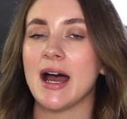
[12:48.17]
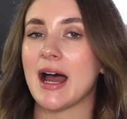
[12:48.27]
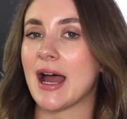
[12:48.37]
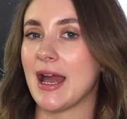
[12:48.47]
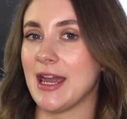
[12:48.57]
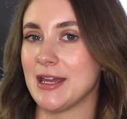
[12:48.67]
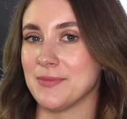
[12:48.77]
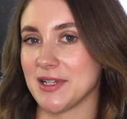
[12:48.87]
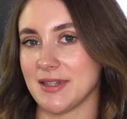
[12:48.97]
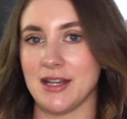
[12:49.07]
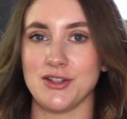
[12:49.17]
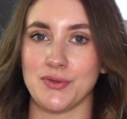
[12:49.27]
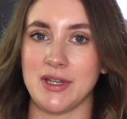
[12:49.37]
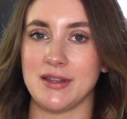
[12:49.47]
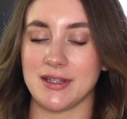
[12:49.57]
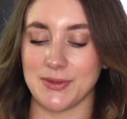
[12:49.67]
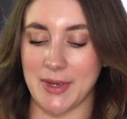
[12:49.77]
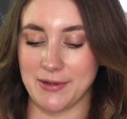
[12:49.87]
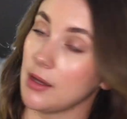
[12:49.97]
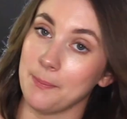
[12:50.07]
I am excited to read this
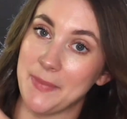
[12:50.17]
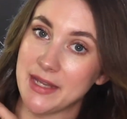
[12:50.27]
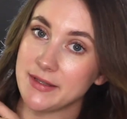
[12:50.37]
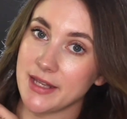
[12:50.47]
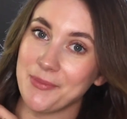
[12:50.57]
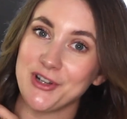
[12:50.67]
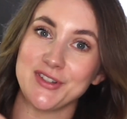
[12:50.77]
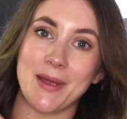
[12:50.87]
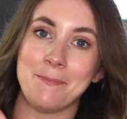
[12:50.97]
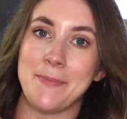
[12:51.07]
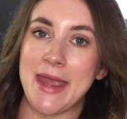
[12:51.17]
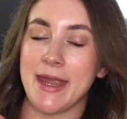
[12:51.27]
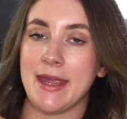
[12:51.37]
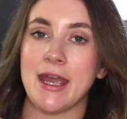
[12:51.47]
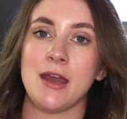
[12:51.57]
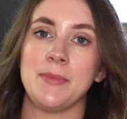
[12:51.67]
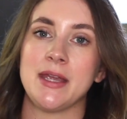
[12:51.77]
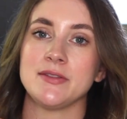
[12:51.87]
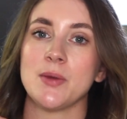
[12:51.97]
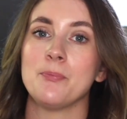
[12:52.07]
one. Midsummers Mayhem
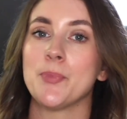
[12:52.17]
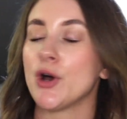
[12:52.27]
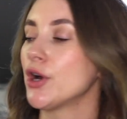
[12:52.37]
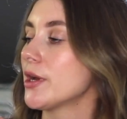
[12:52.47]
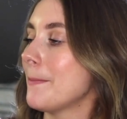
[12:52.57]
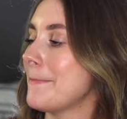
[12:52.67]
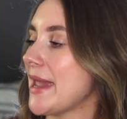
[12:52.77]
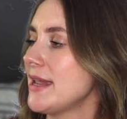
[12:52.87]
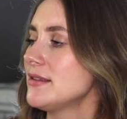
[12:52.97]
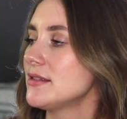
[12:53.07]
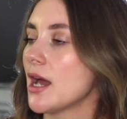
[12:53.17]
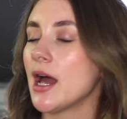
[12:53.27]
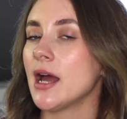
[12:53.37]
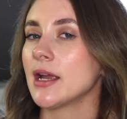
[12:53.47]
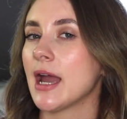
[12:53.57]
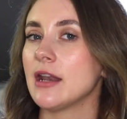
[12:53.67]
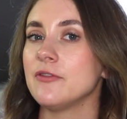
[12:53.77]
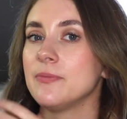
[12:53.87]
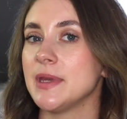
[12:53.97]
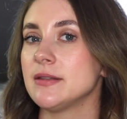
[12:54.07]
is a book based on kind
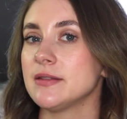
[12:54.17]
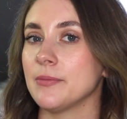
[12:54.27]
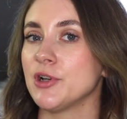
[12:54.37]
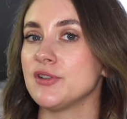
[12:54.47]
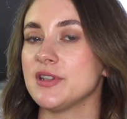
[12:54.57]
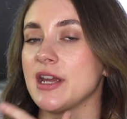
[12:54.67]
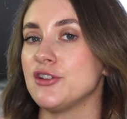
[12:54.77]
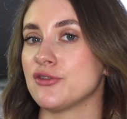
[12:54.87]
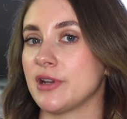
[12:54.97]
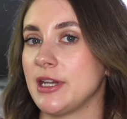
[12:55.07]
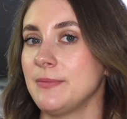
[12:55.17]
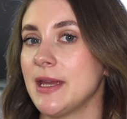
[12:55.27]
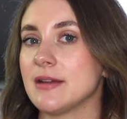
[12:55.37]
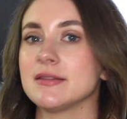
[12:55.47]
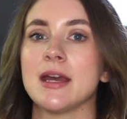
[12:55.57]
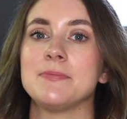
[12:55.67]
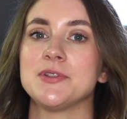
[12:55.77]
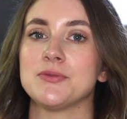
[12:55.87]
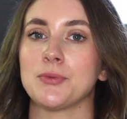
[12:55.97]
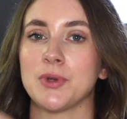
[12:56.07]
of Midsummer's Night Dream,
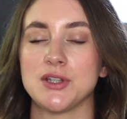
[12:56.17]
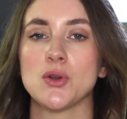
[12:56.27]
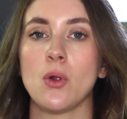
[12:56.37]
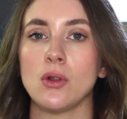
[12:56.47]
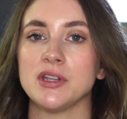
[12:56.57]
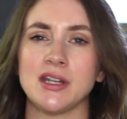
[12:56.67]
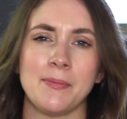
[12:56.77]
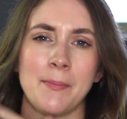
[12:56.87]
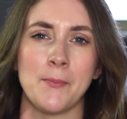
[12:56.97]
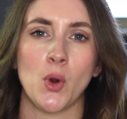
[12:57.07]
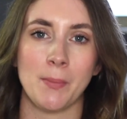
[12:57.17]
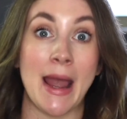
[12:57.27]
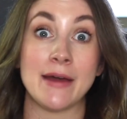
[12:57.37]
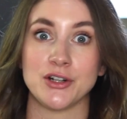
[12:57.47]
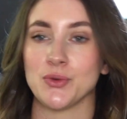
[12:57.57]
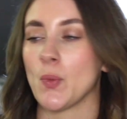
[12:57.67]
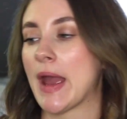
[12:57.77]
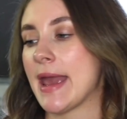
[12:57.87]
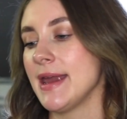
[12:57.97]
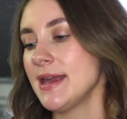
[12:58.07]
except retold in a more modern
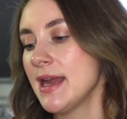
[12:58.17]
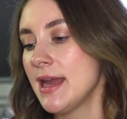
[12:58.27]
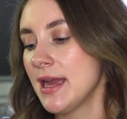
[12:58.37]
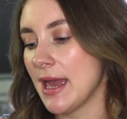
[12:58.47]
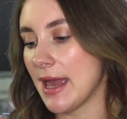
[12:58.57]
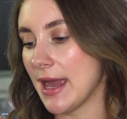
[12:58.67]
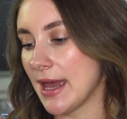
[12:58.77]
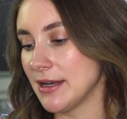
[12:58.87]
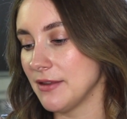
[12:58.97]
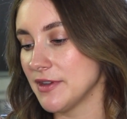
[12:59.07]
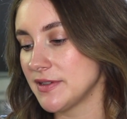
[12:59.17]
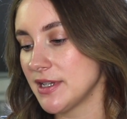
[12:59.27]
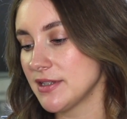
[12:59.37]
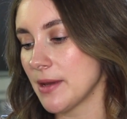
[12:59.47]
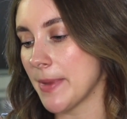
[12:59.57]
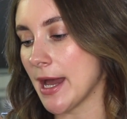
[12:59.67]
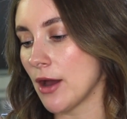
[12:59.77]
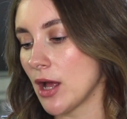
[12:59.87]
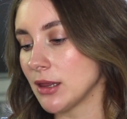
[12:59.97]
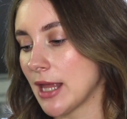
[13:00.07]
way. And this is
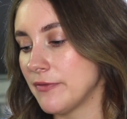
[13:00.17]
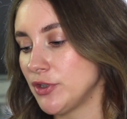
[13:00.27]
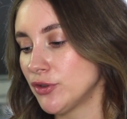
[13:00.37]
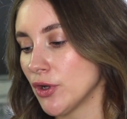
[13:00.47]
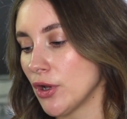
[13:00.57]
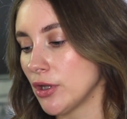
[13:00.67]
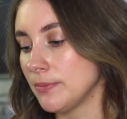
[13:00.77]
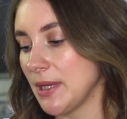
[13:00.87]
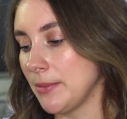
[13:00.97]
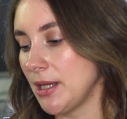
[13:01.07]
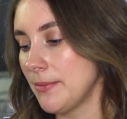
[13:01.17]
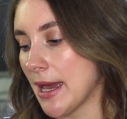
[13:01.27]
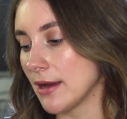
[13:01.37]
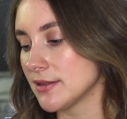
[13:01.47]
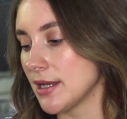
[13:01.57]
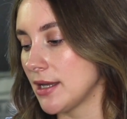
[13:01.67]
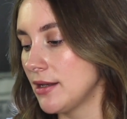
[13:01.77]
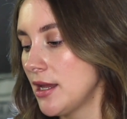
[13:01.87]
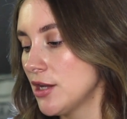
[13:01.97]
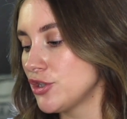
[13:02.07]
about 11-year-old Mimi
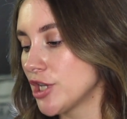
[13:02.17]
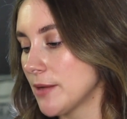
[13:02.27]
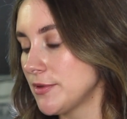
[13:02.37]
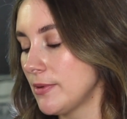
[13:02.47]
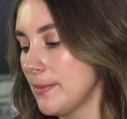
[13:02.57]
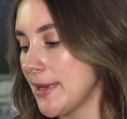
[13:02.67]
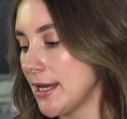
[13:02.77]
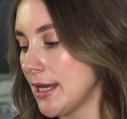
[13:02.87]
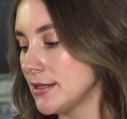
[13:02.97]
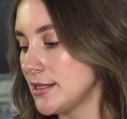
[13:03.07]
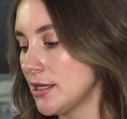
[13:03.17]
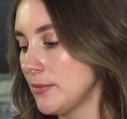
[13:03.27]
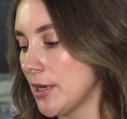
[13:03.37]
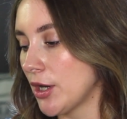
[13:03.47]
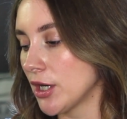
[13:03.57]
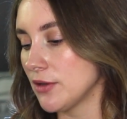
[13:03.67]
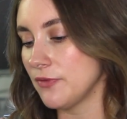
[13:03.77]
Maxon. She comes from a big Indian American